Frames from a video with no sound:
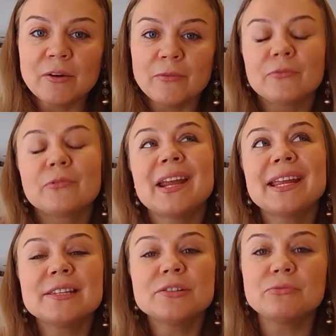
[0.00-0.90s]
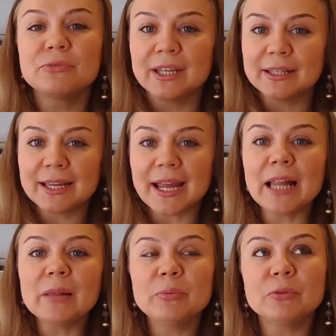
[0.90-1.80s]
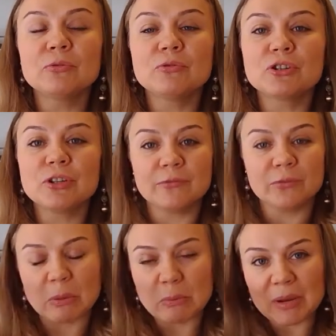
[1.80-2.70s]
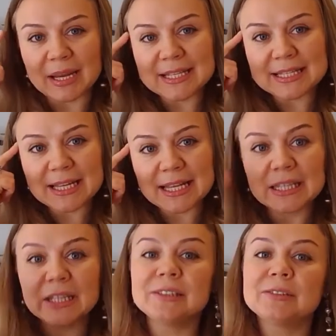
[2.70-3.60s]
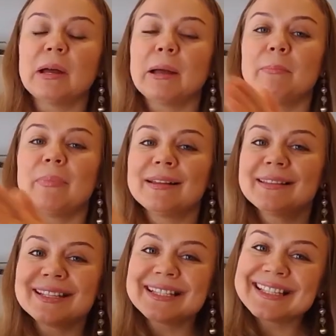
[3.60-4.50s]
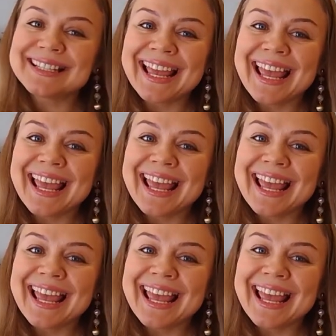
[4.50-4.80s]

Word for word: of gratitude can help you to shift your mindset into abundance